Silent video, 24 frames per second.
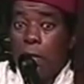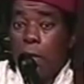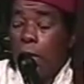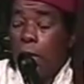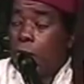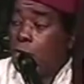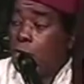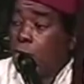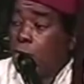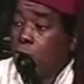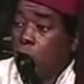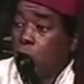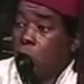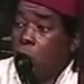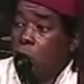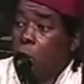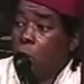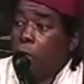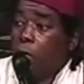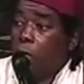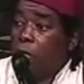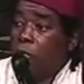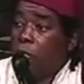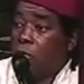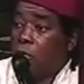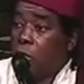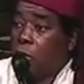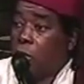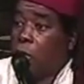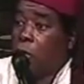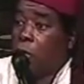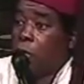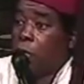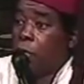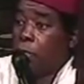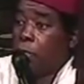And so, you know, they're
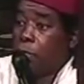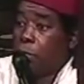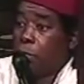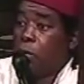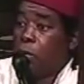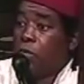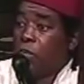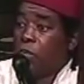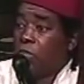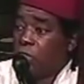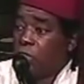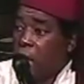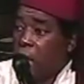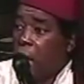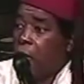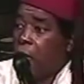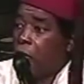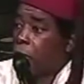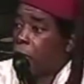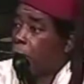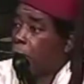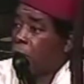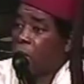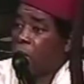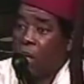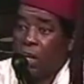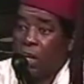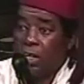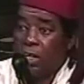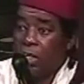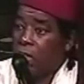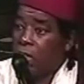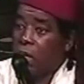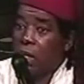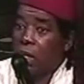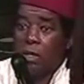still building saddles, but
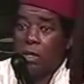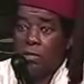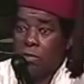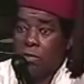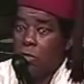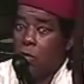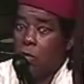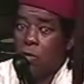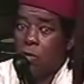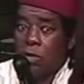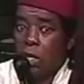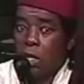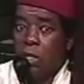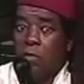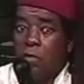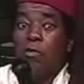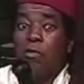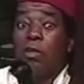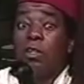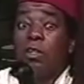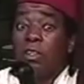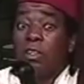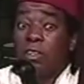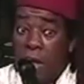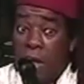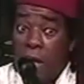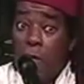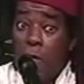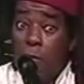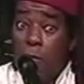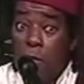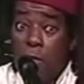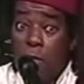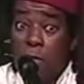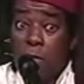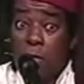they ain't really
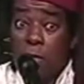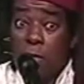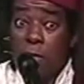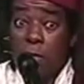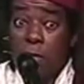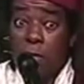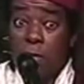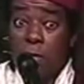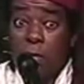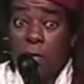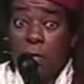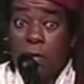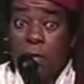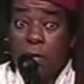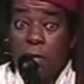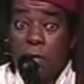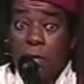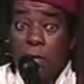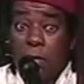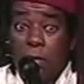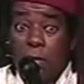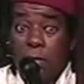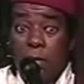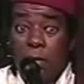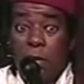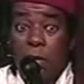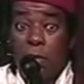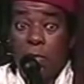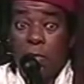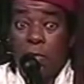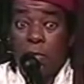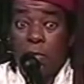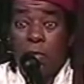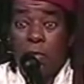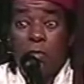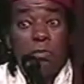down with it. You
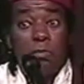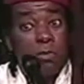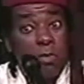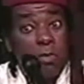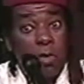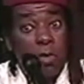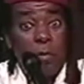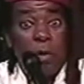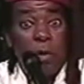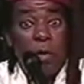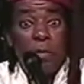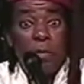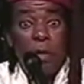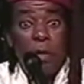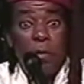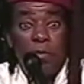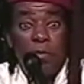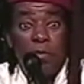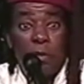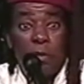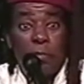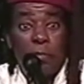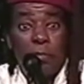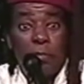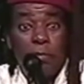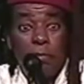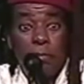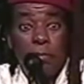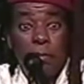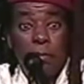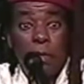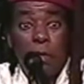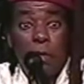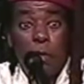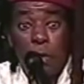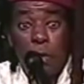know, you talk about maybe some
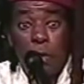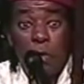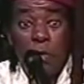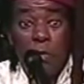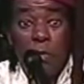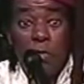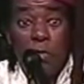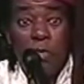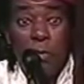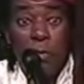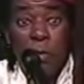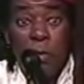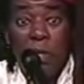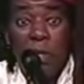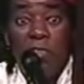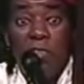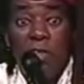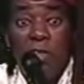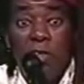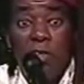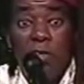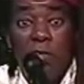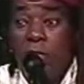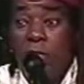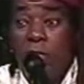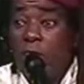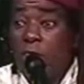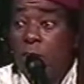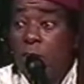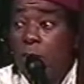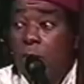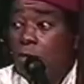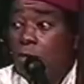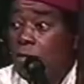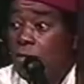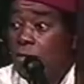oil, some engine
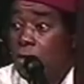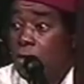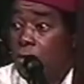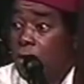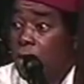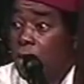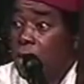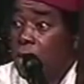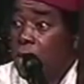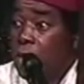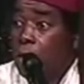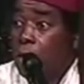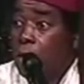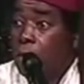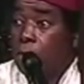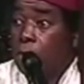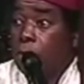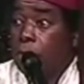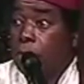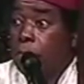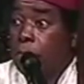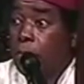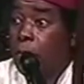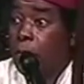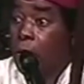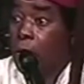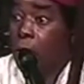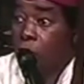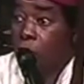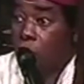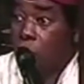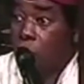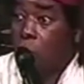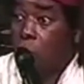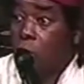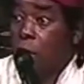investments and stuff like that. And
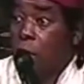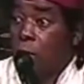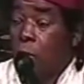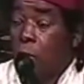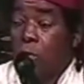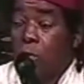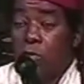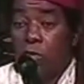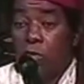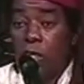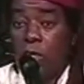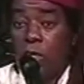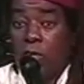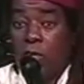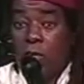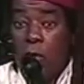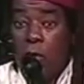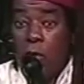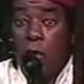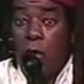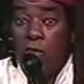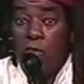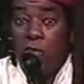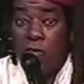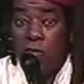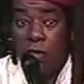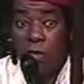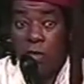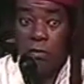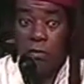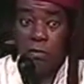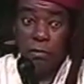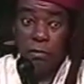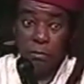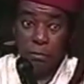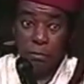you know, like we used to take the cars and
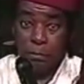stuff,